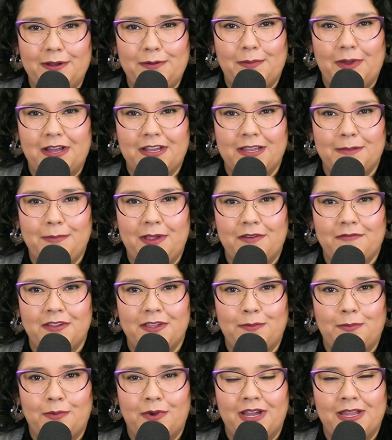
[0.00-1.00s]
and welcome
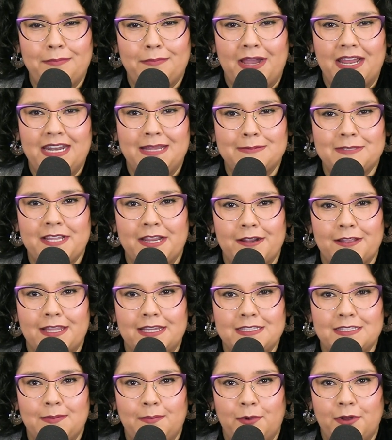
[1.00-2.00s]
everyone. My name is
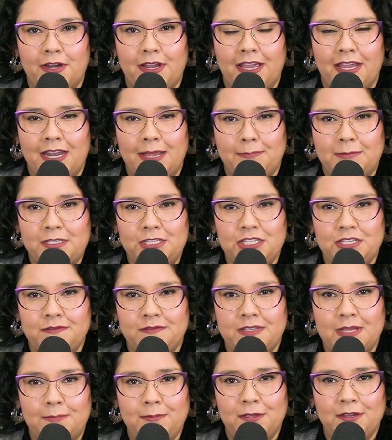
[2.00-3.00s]
Caroline Zamora and I'm the
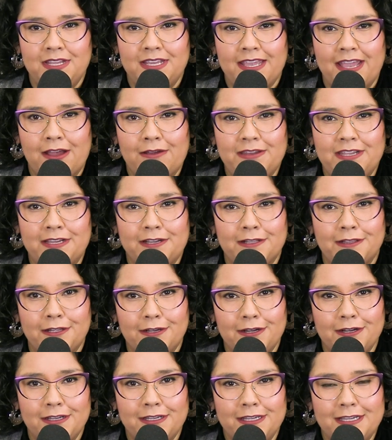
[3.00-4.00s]
Chief Deputy County
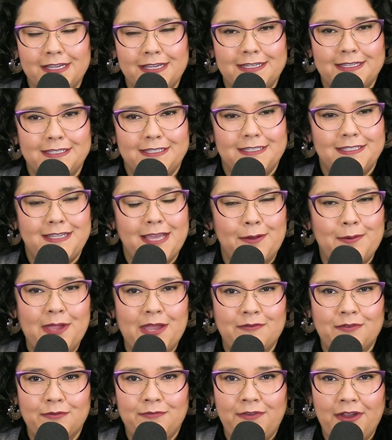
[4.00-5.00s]
Clerk. Today we
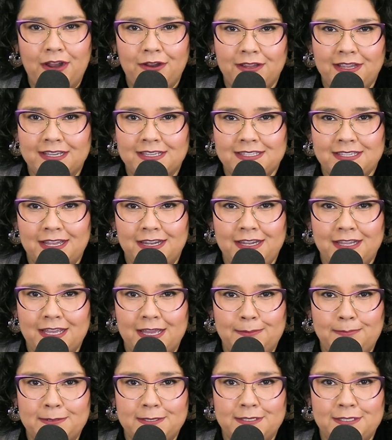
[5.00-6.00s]
have a very
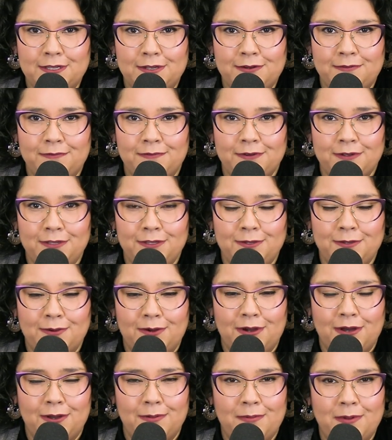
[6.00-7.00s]
exciting episode for
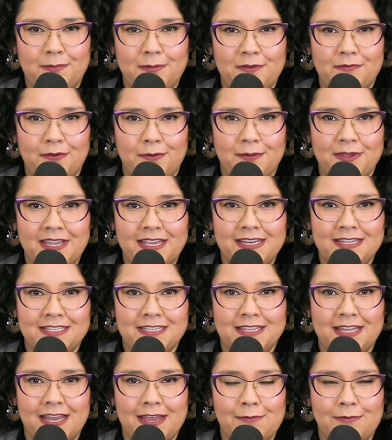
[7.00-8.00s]
you all, but before we get
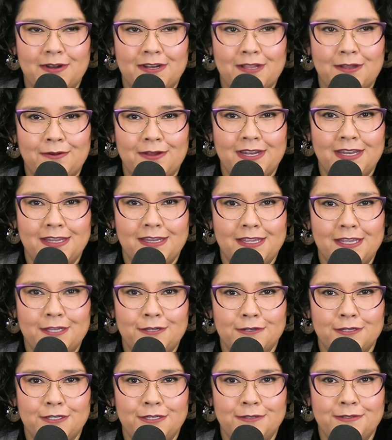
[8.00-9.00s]
into that, I want to go ahead and
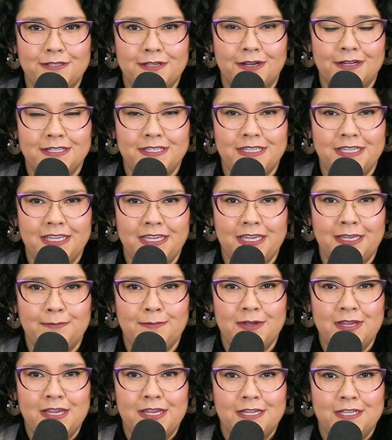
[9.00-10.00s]
introduce our
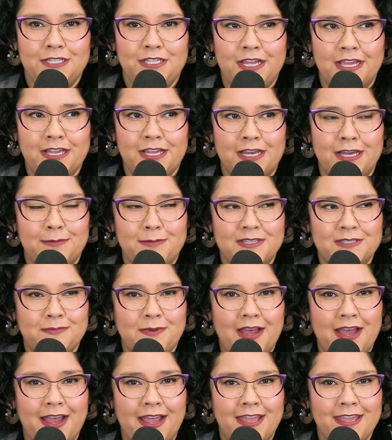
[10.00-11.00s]
team. Jacob is
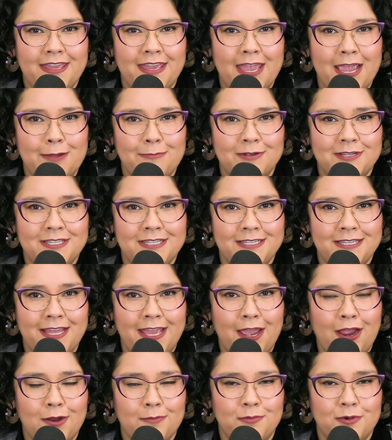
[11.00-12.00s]
behind camera
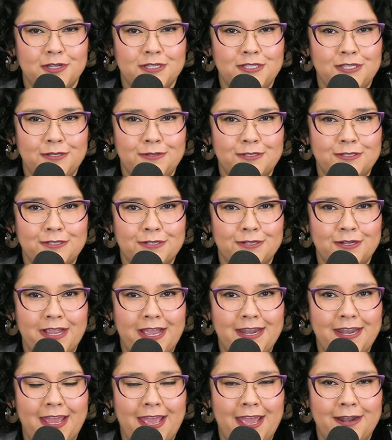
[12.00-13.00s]
today, our producer
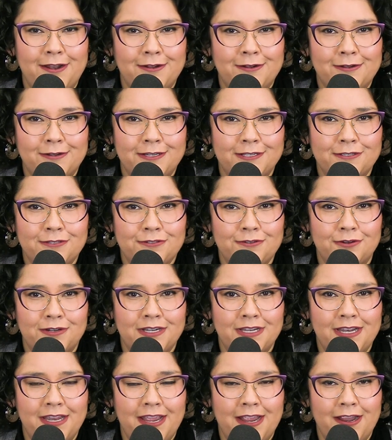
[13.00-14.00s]
and editor
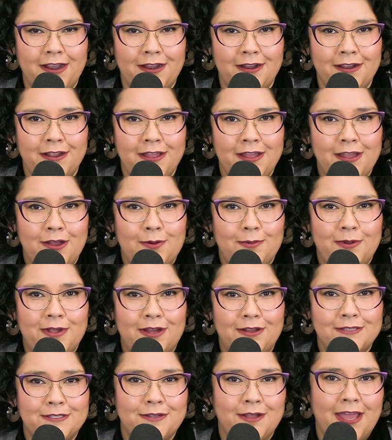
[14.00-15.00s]
extraordinaire. We
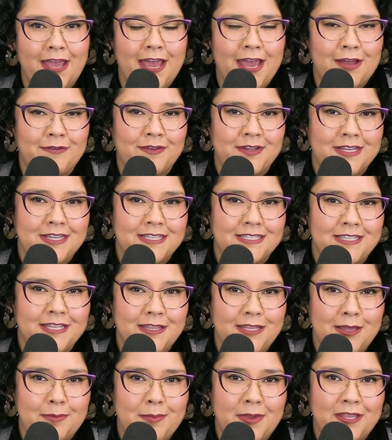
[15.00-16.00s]
also have
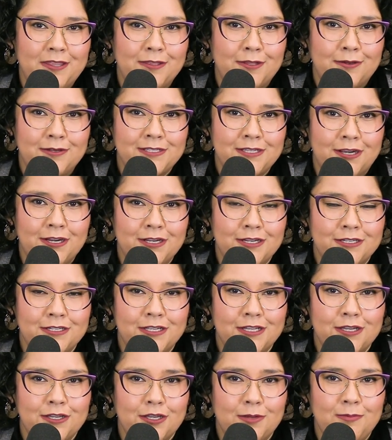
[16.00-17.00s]
Cynthia Mendoza, our
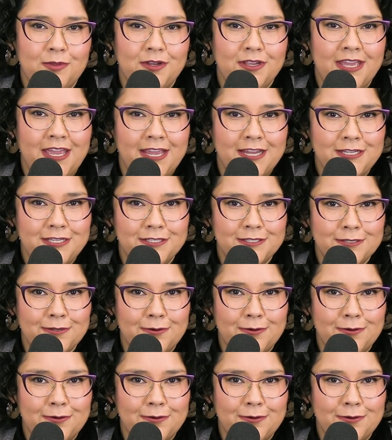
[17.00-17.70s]
communications